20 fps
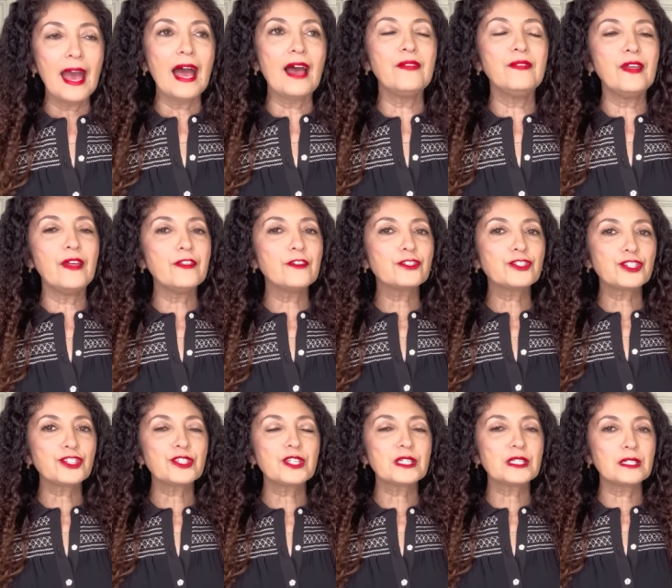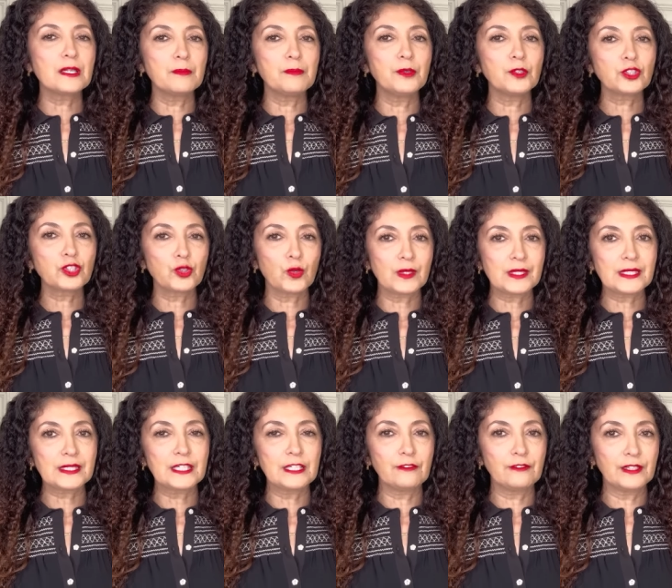And then there's just a simple short
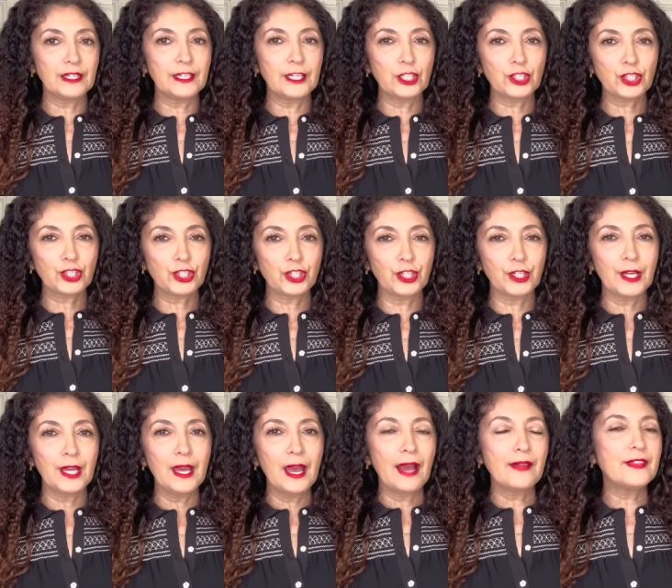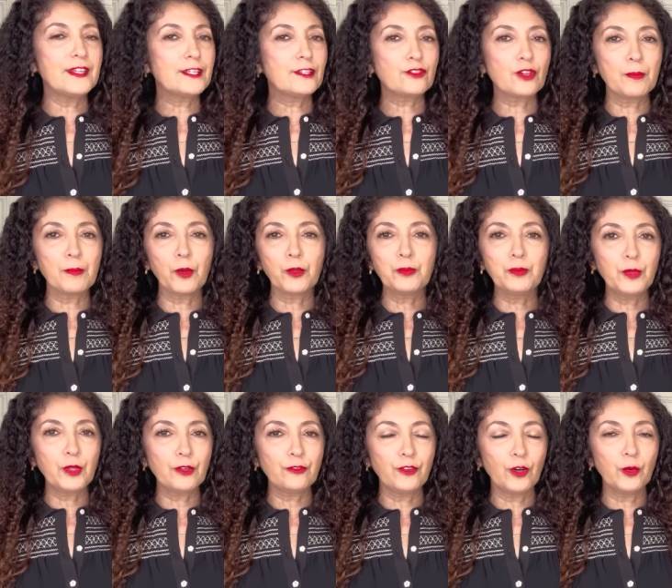sleeve linen shirt. I think these are both
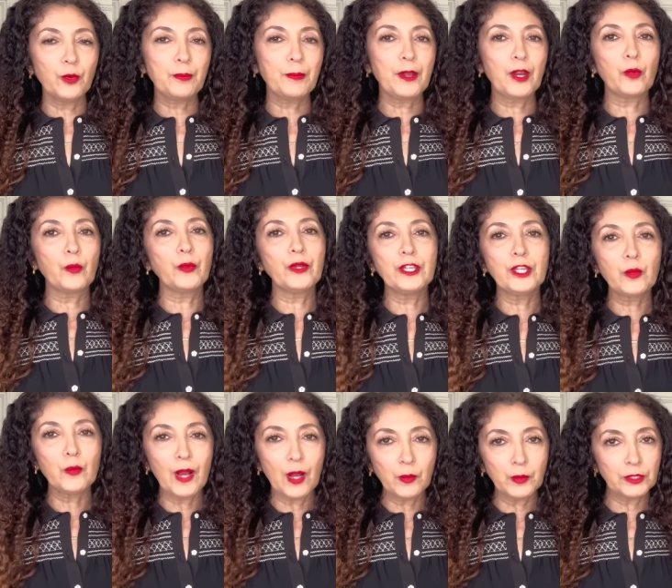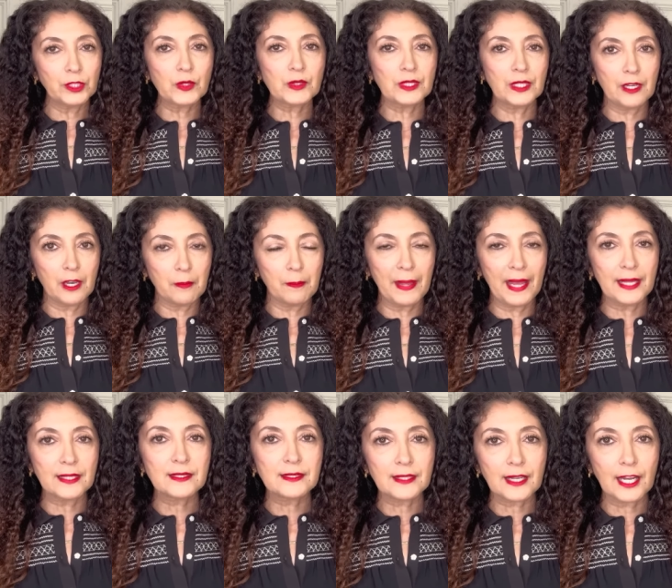beautiful, would pair really well with those linen
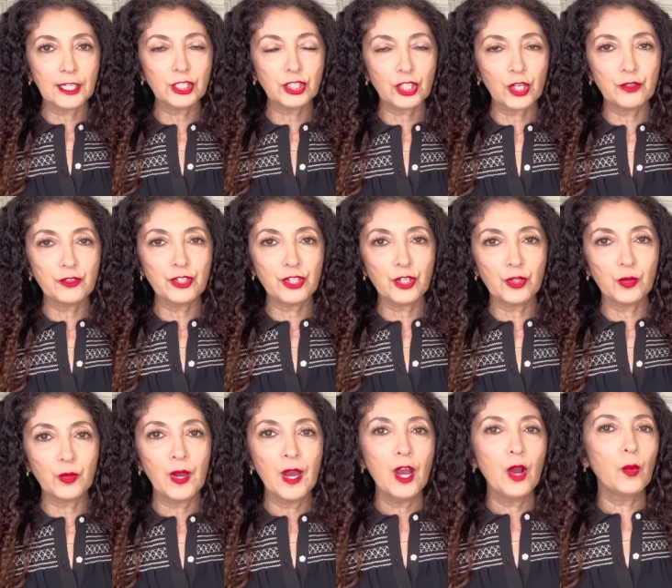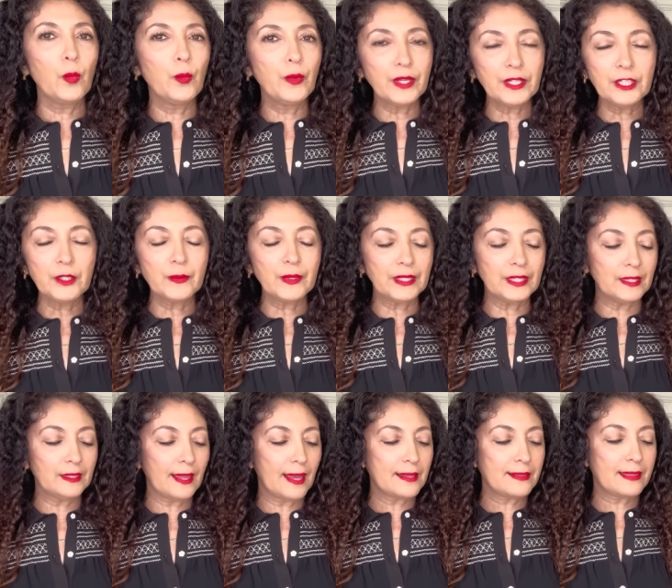pants that I showed you. Really,
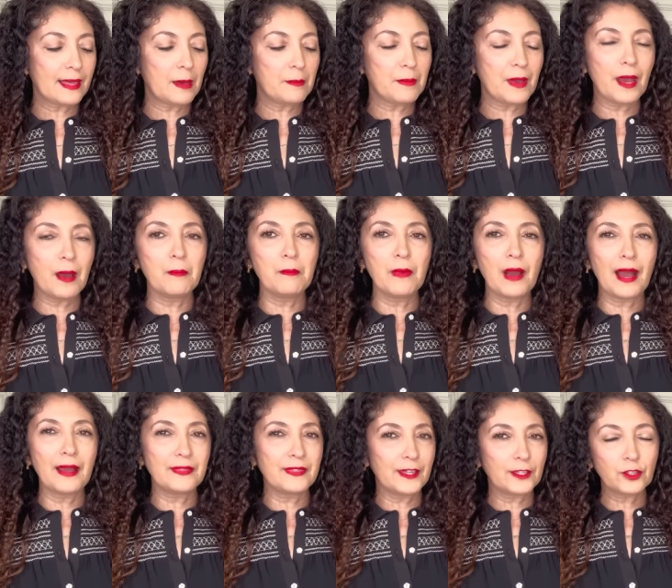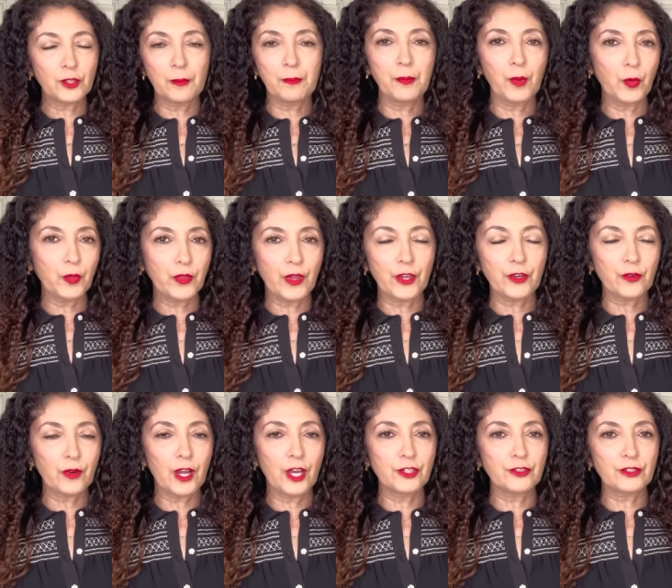really like them. Um, I think they're both
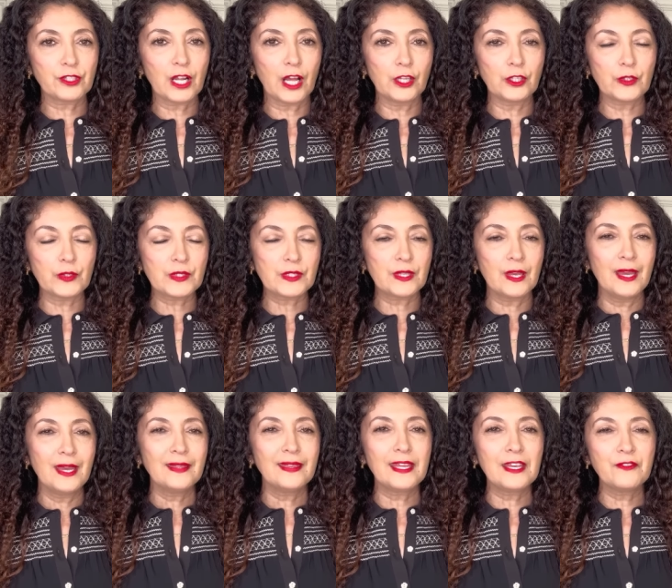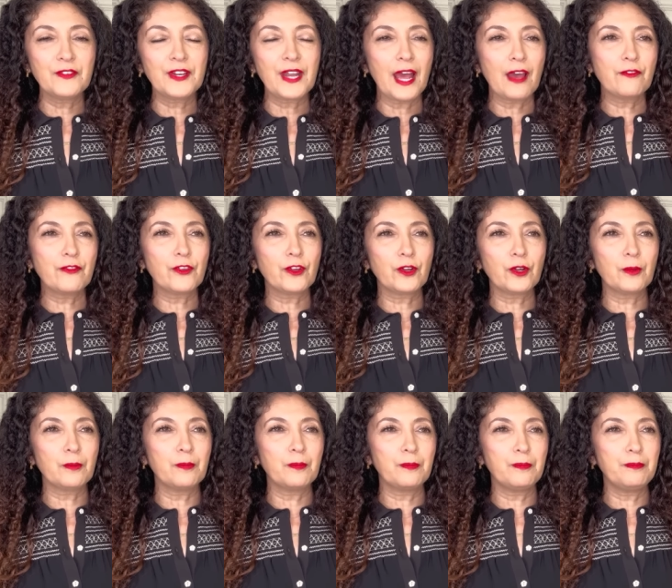under a $100. They even have
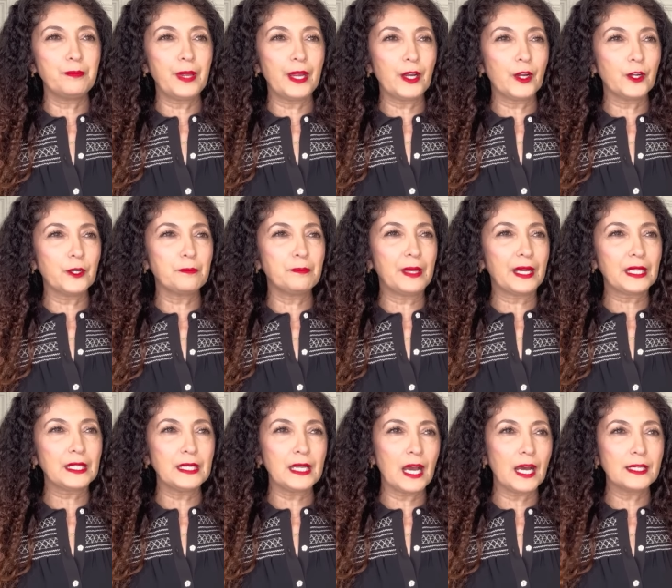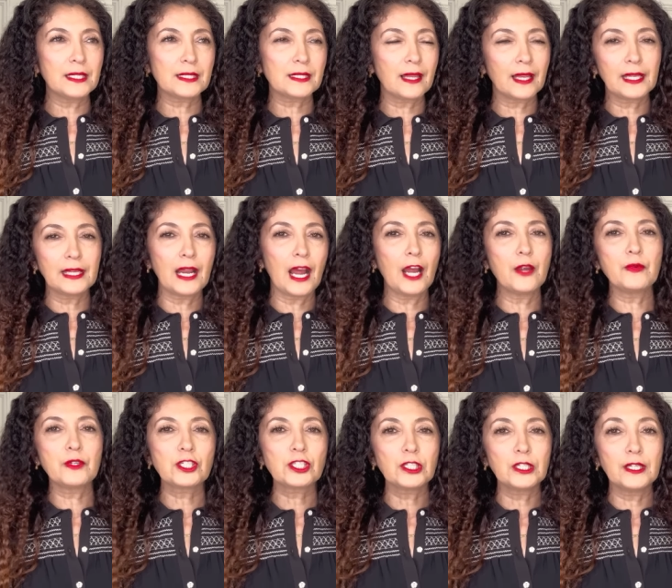their Baird McNutt. It's like an
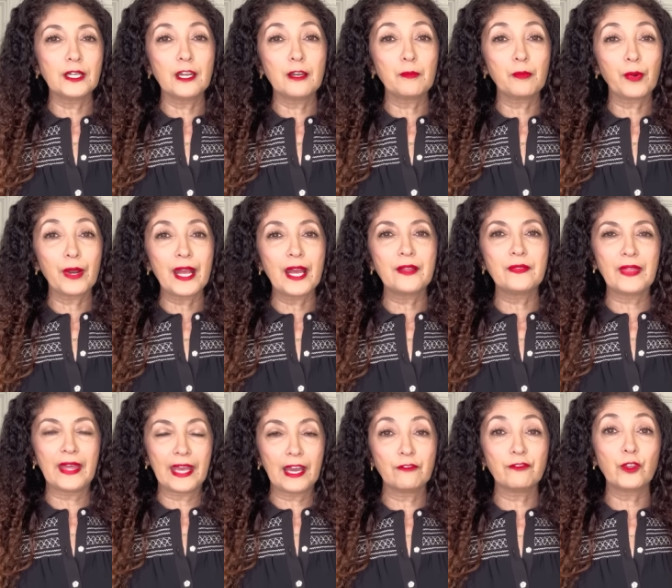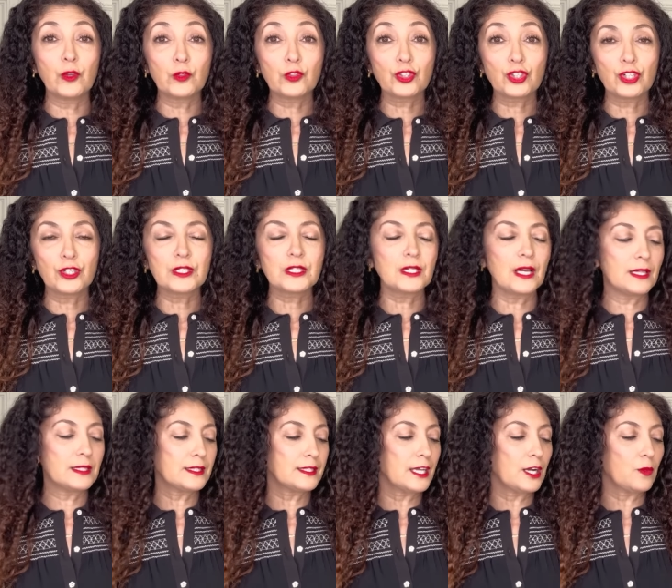Irish linen brand. They have those shirts
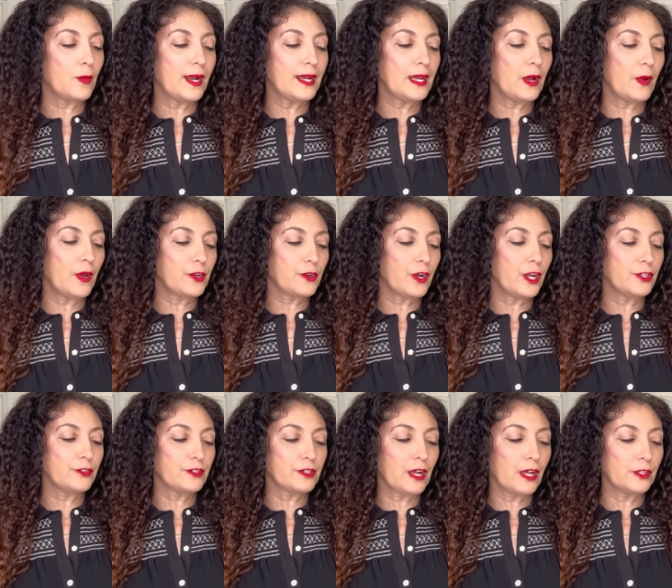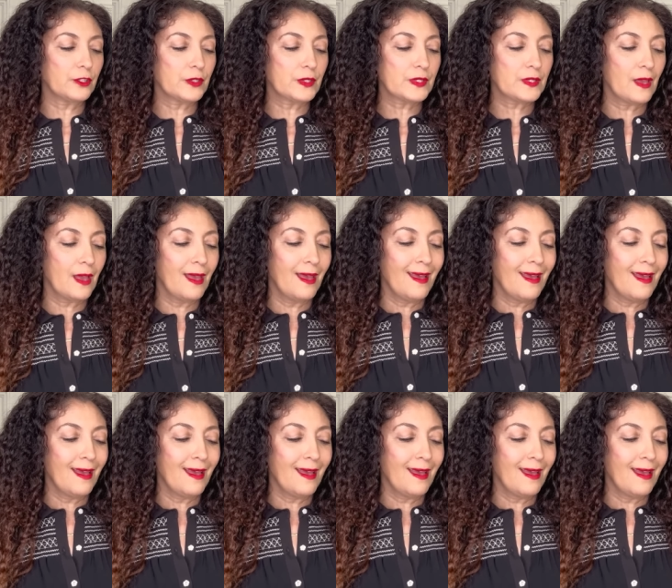on sale right now under $100.